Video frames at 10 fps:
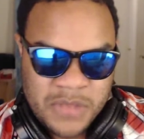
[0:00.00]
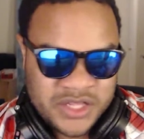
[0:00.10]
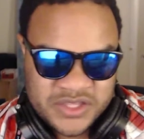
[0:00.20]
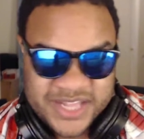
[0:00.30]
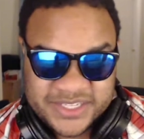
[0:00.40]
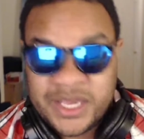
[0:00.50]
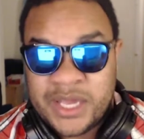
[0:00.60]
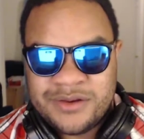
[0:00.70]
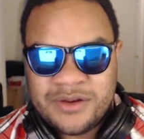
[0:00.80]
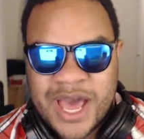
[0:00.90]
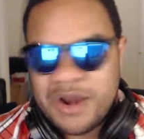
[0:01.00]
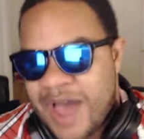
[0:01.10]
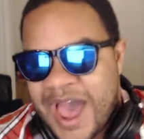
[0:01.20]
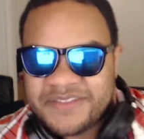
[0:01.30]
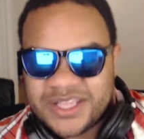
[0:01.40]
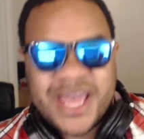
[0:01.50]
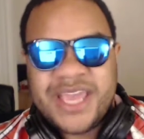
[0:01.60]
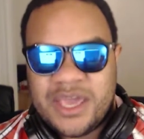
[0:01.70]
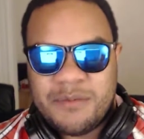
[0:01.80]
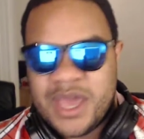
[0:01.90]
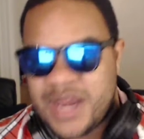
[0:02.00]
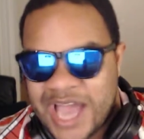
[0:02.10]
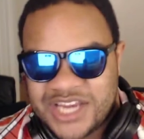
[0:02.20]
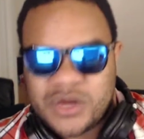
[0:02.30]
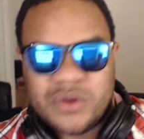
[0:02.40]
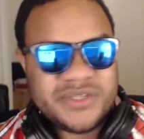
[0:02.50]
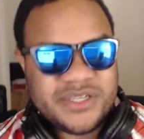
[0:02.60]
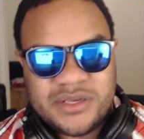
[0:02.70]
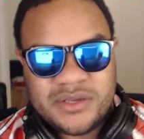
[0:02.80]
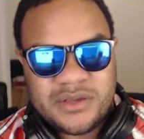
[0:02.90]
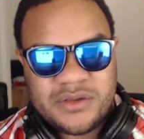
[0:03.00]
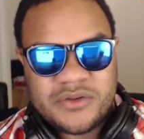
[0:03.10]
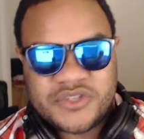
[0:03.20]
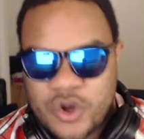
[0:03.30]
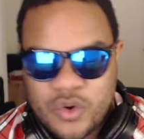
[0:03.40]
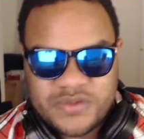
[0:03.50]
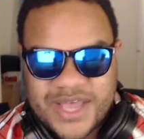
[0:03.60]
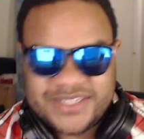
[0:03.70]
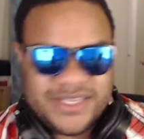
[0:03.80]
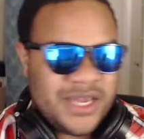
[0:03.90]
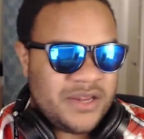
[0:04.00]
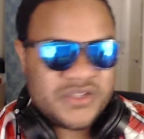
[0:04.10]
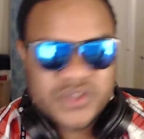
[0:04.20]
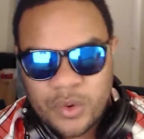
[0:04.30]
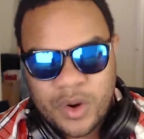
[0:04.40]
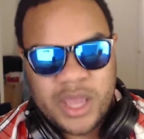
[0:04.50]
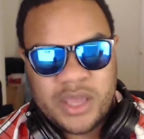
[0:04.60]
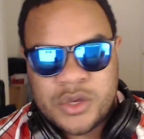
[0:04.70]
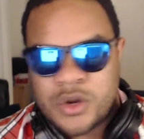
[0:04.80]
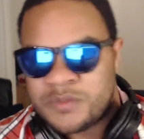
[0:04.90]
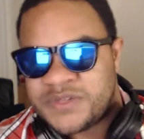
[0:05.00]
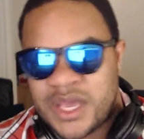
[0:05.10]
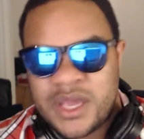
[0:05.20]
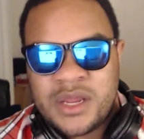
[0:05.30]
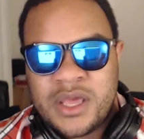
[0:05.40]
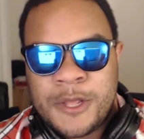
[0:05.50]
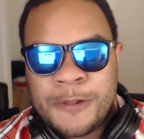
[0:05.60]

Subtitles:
And that's it. I don't have to like him, and I don't. So that's the end of the story. You know what I'm saying?